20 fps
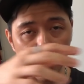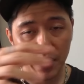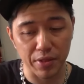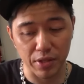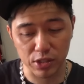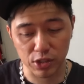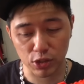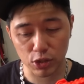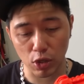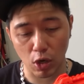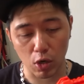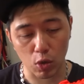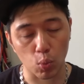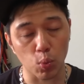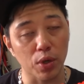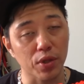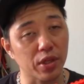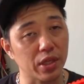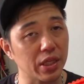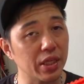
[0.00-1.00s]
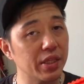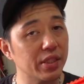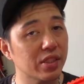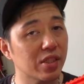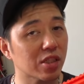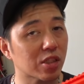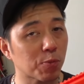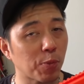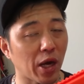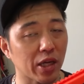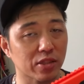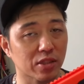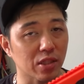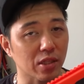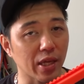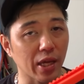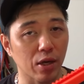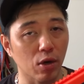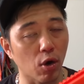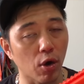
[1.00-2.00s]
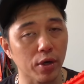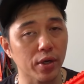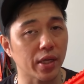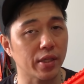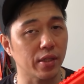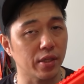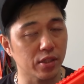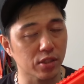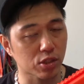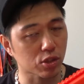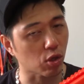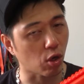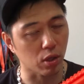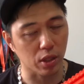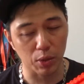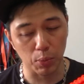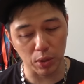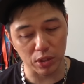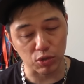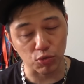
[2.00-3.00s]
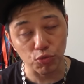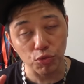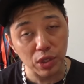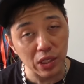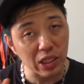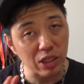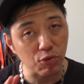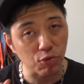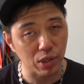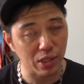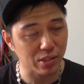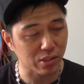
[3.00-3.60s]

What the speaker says: and the stock were the easiest parts to get on and install. It was really